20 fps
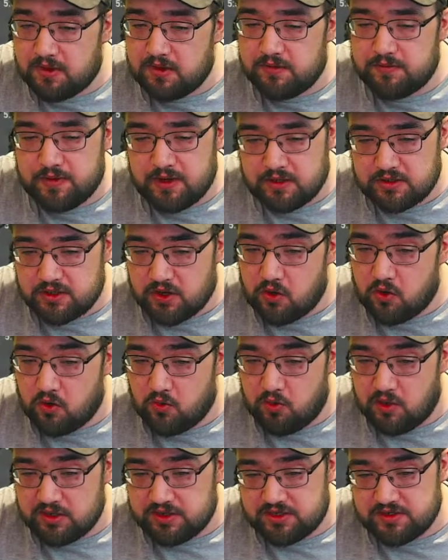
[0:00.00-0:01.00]
There's a whole
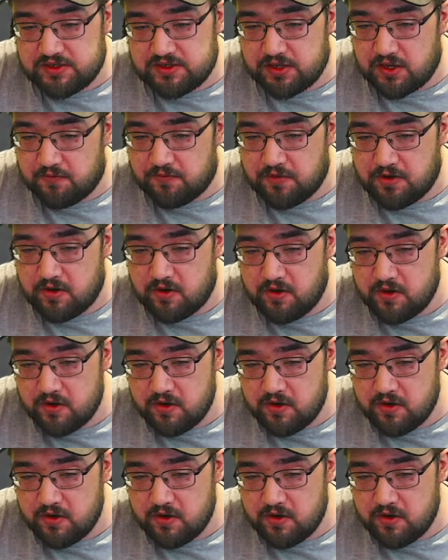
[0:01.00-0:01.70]
bunch of stuff here.